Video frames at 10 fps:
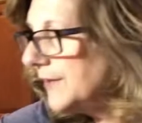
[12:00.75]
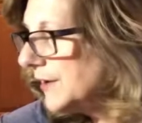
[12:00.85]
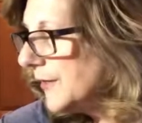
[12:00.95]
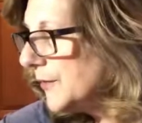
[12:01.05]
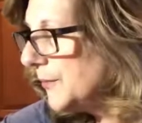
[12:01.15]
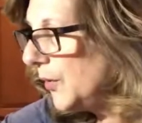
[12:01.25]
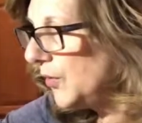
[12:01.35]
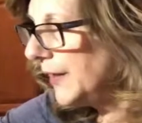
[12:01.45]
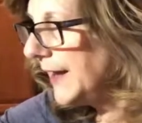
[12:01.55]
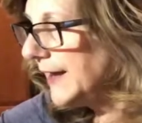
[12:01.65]
another
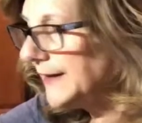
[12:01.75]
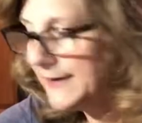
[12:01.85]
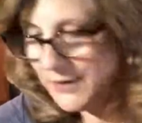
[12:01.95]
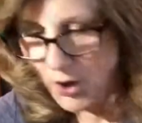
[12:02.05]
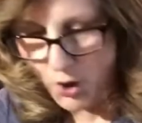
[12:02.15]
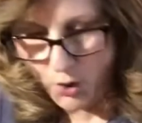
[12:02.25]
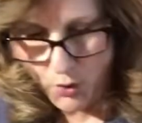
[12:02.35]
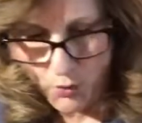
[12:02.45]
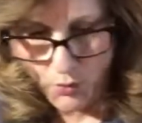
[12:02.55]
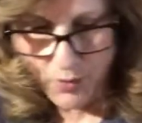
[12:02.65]
bowl handy?
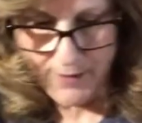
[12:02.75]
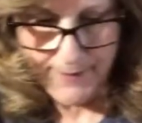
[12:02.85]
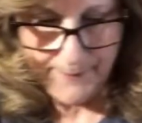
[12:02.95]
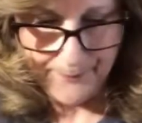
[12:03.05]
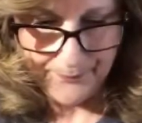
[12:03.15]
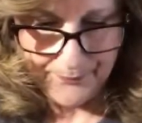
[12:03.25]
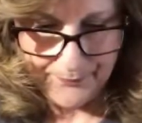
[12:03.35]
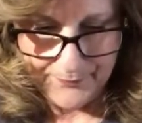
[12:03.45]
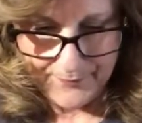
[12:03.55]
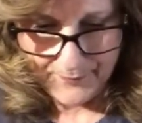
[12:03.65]
No.
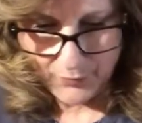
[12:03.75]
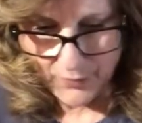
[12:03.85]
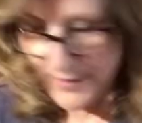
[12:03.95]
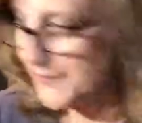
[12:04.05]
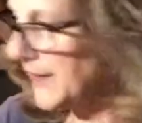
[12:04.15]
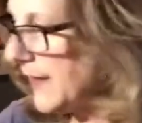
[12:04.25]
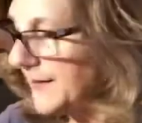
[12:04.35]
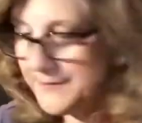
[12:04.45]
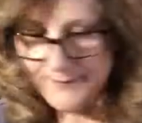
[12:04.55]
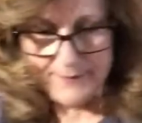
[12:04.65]
Grab
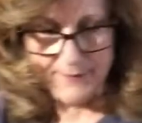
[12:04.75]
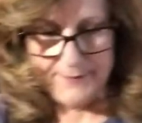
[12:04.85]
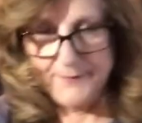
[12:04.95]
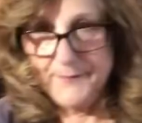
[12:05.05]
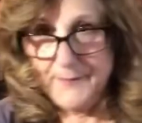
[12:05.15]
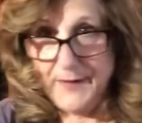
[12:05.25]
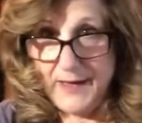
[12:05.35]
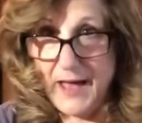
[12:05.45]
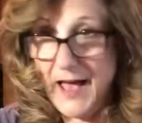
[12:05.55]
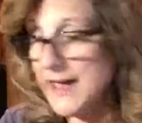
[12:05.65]

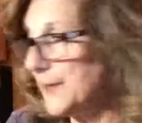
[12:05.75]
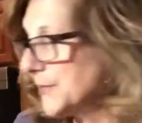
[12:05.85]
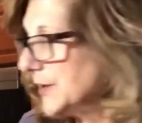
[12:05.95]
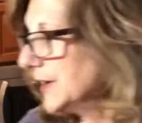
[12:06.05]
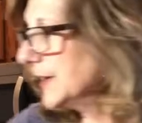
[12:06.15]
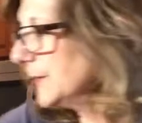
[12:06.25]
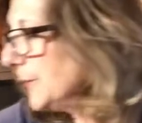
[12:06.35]
that. I am going to get